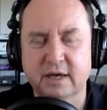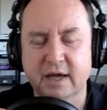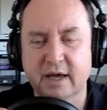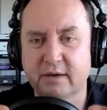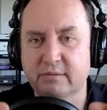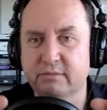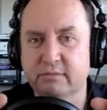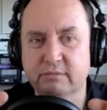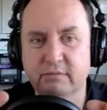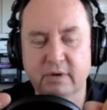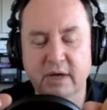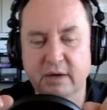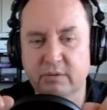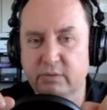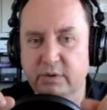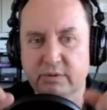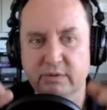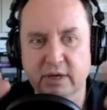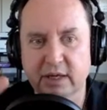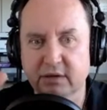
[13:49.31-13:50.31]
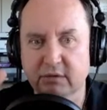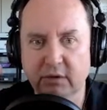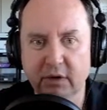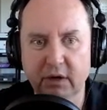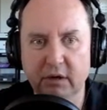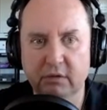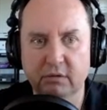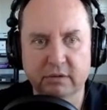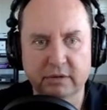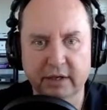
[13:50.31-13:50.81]
and and we were like
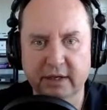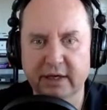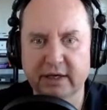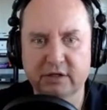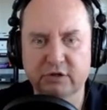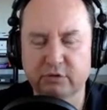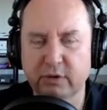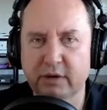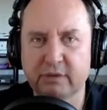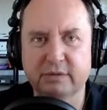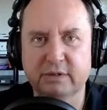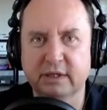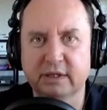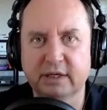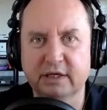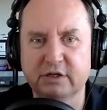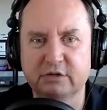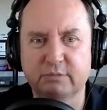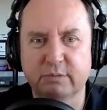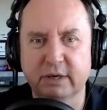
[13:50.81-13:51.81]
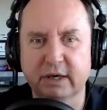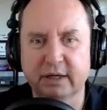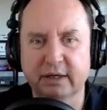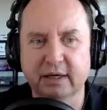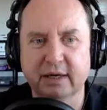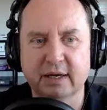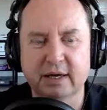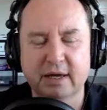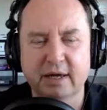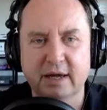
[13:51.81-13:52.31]
whoa the hinge why would the hinge break